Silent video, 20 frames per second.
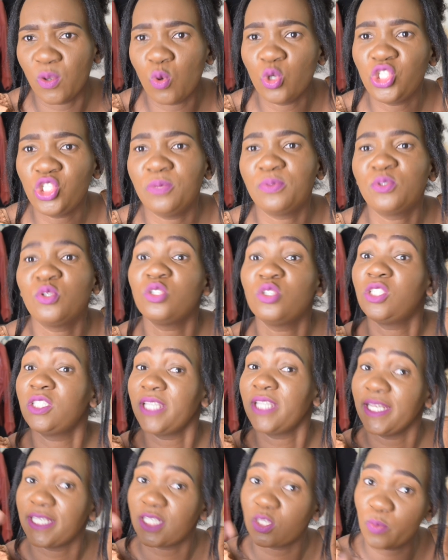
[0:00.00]
worship. So she
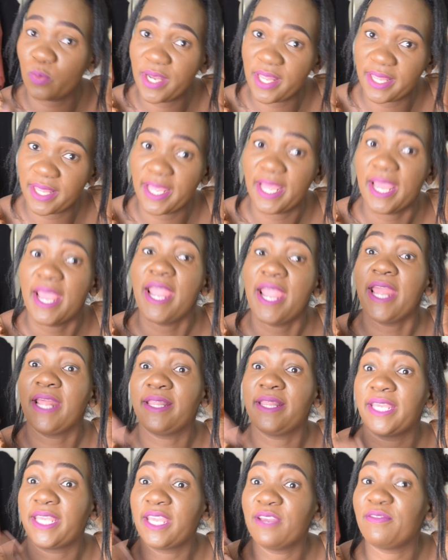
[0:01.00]
said she went there
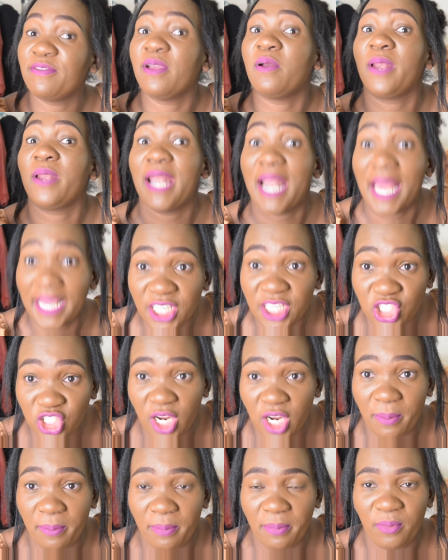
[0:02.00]
and they gave her a lucky
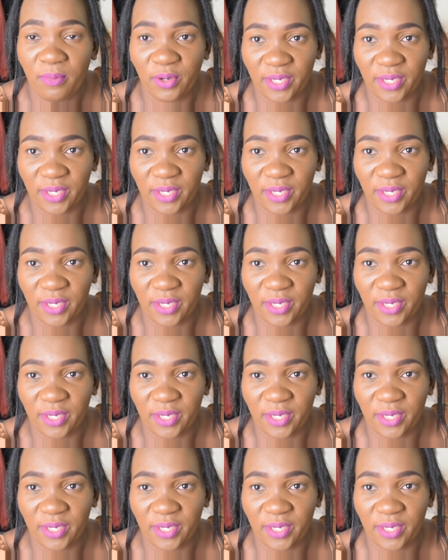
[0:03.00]
charm.